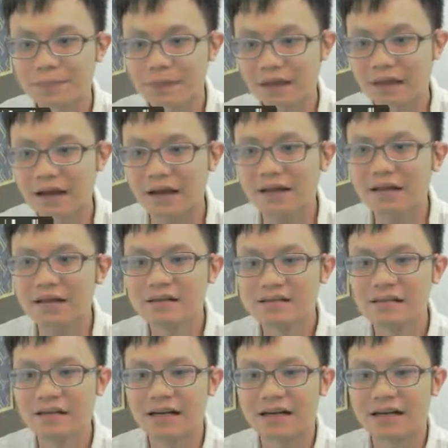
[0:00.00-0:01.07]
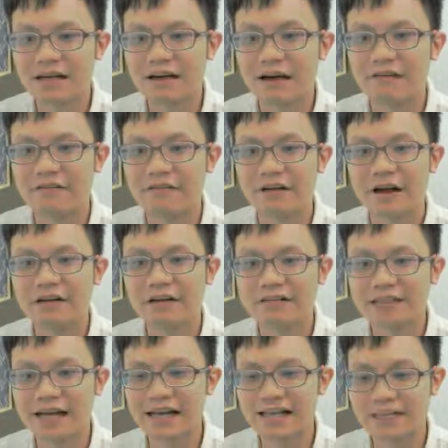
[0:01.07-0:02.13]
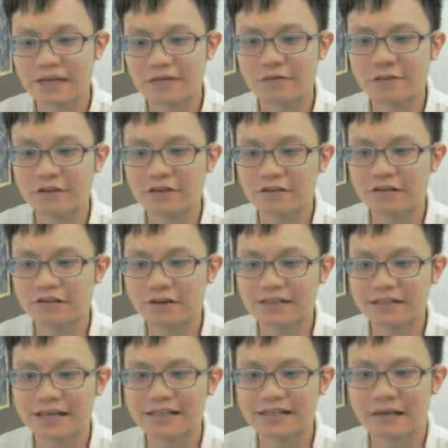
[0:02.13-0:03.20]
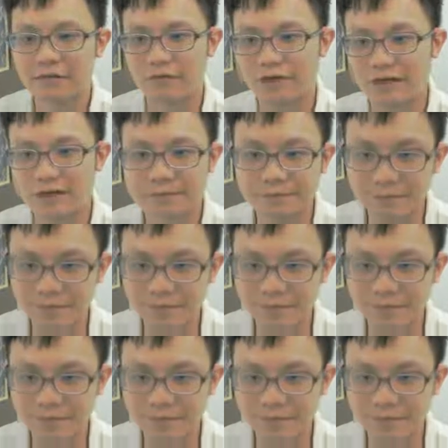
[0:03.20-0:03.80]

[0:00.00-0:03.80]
Yeah. Say the color of iris S and V. So what is S and V?